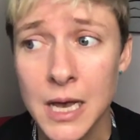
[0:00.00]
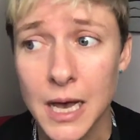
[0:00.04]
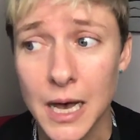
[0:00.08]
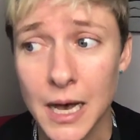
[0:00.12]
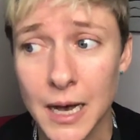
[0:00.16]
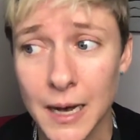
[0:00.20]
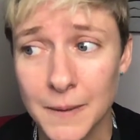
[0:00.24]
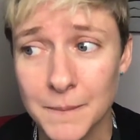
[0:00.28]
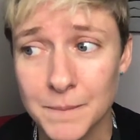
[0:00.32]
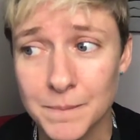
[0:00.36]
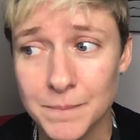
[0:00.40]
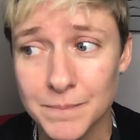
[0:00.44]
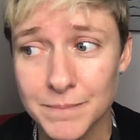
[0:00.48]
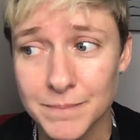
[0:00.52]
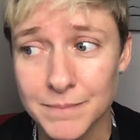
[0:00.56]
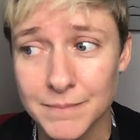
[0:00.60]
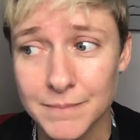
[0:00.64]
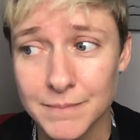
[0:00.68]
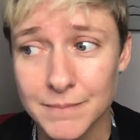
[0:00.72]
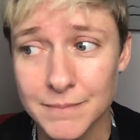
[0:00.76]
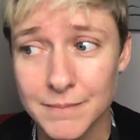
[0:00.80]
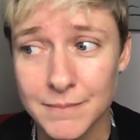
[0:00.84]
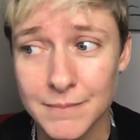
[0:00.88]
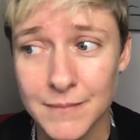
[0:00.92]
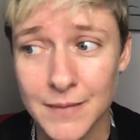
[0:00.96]
And
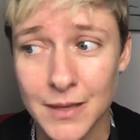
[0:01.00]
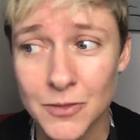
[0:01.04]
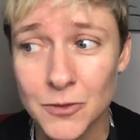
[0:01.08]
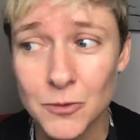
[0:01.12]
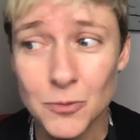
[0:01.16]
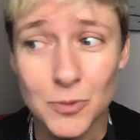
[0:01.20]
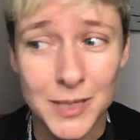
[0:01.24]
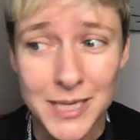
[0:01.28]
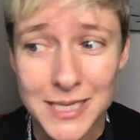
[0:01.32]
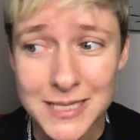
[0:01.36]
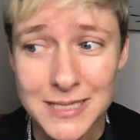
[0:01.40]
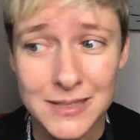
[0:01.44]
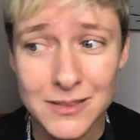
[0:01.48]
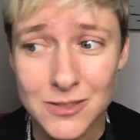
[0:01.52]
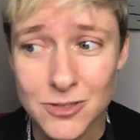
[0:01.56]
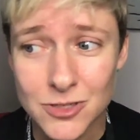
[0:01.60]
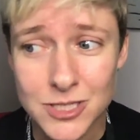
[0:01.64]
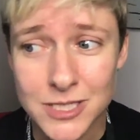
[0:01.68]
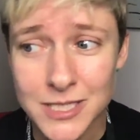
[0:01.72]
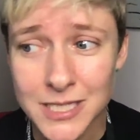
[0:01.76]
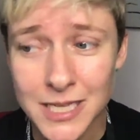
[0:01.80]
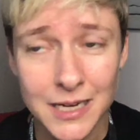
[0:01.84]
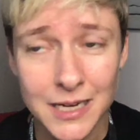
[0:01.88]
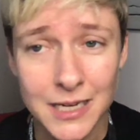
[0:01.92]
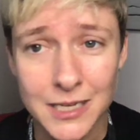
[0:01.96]
the reason there's a